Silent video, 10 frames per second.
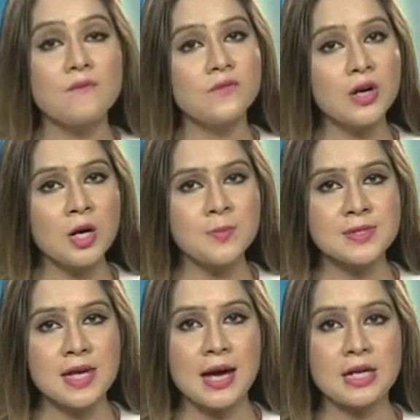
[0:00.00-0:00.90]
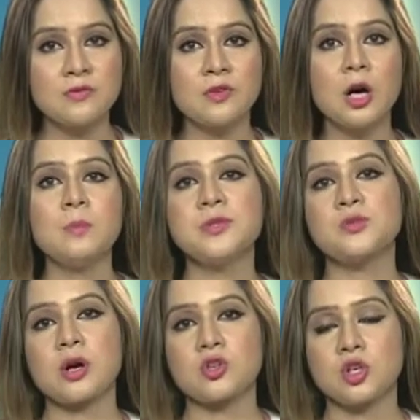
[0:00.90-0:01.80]
Verbs and verb
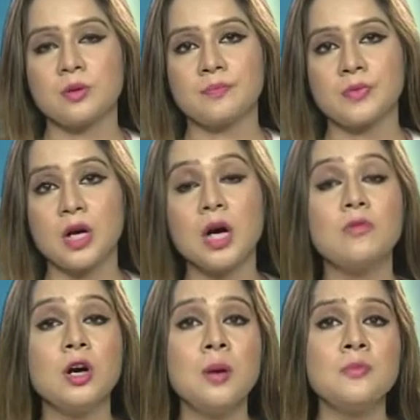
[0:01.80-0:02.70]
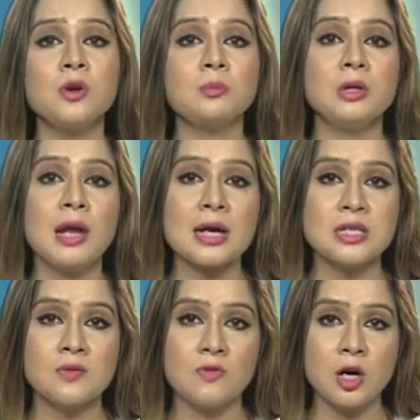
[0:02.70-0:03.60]
structure. A verb from the
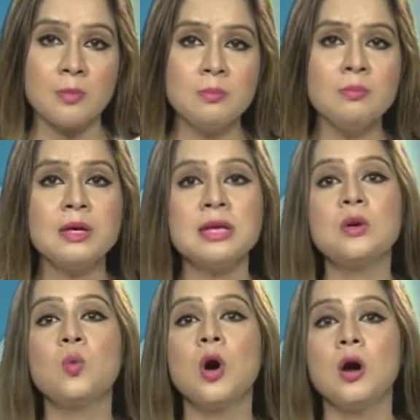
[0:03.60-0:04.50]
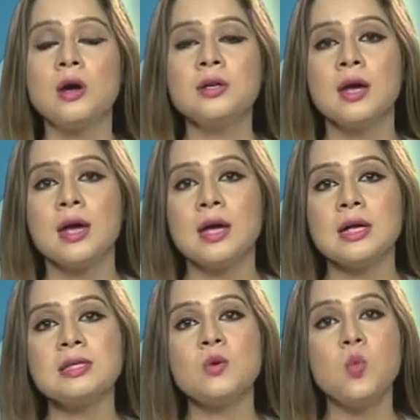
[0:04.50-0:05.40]
Latin verbum meaning word
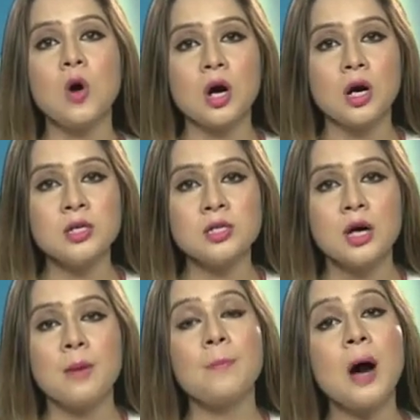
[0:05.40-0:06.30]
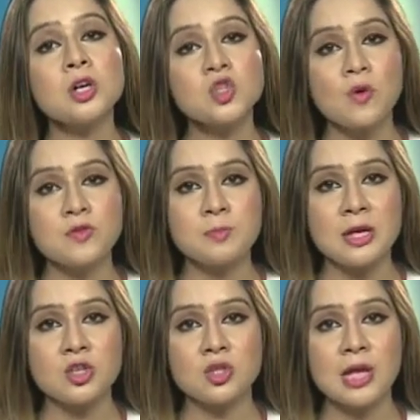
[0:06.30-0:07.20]
is a word part of
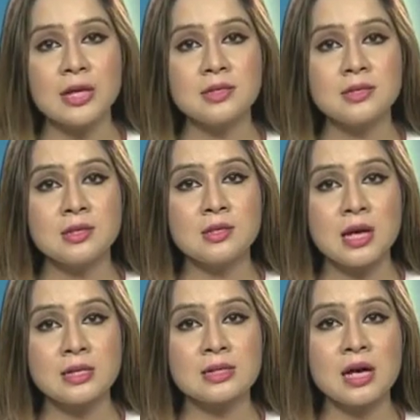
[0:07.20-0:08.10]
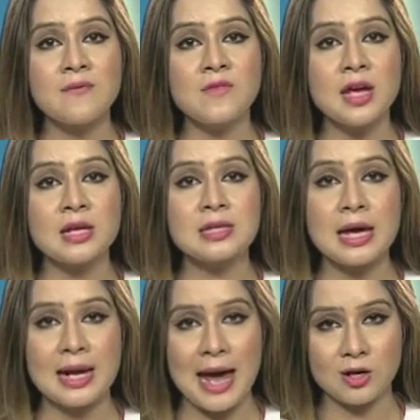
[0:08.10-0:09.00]
speech that in syntax conveys
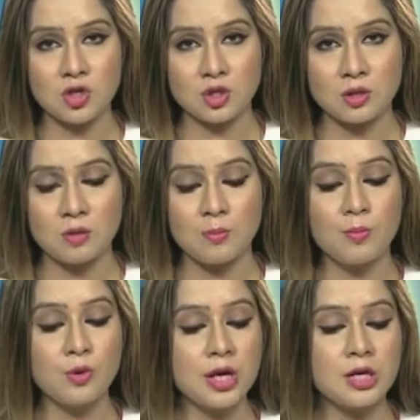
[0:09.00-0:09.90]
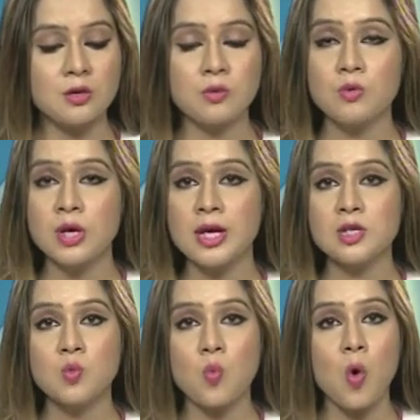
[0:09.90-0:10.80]
an action bring,
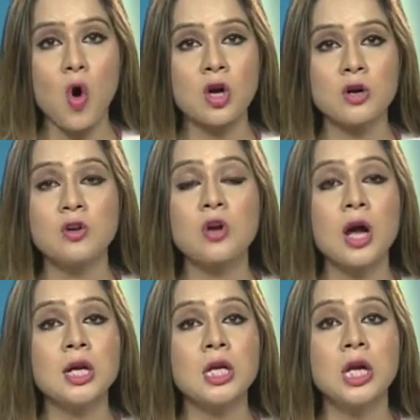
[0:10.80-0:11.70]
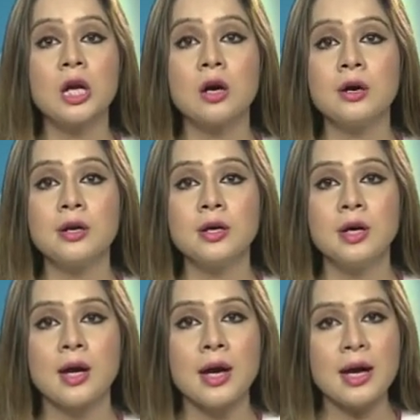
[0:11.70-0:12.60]
read, walk, run, learn,
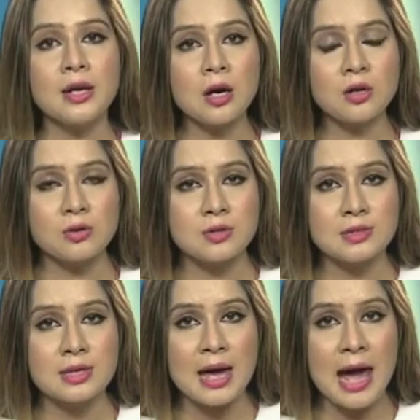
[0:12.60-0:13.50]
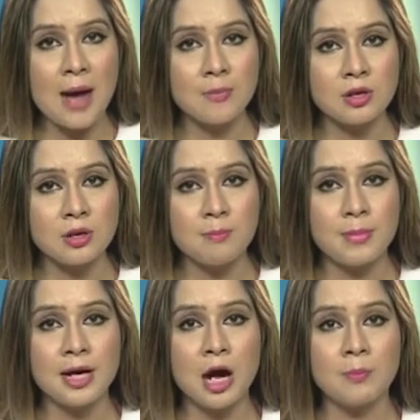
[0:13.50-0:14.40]
an occurrence, happen,
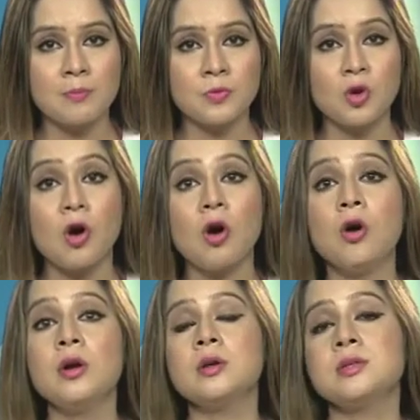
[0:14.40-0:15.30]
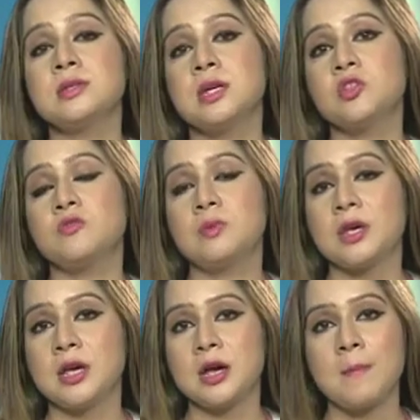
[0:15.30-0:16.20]
become or a state of
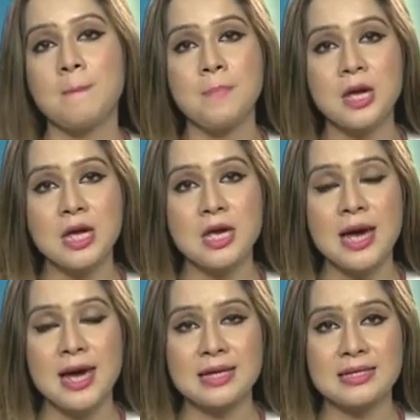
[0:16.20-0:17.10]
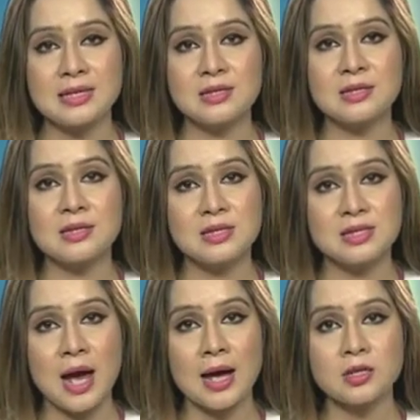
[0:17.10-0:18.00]
being be, exist,
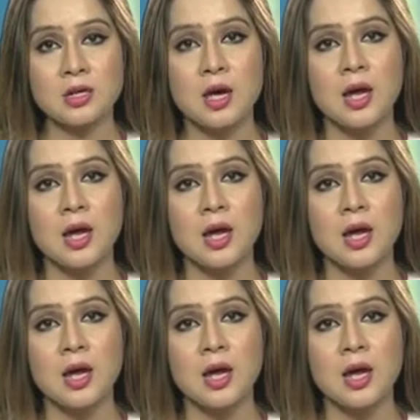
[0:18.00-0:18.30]
stand.